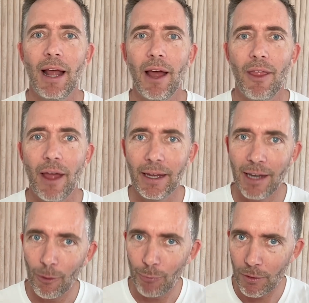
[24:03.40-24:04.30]
how they can
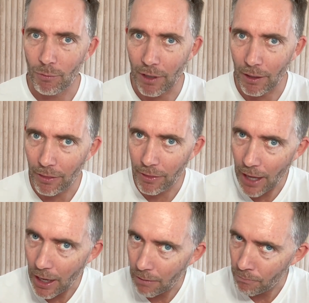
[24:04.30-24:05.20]
help them with
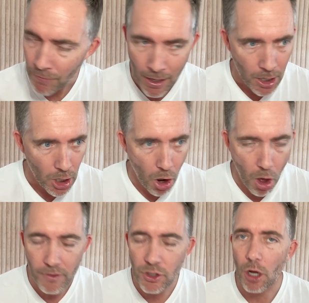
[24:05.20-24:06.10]

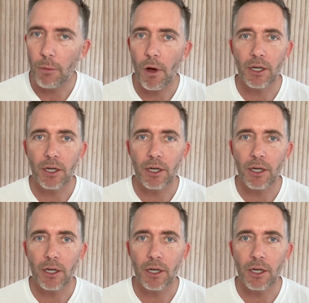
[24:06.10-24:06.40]
lifestyle by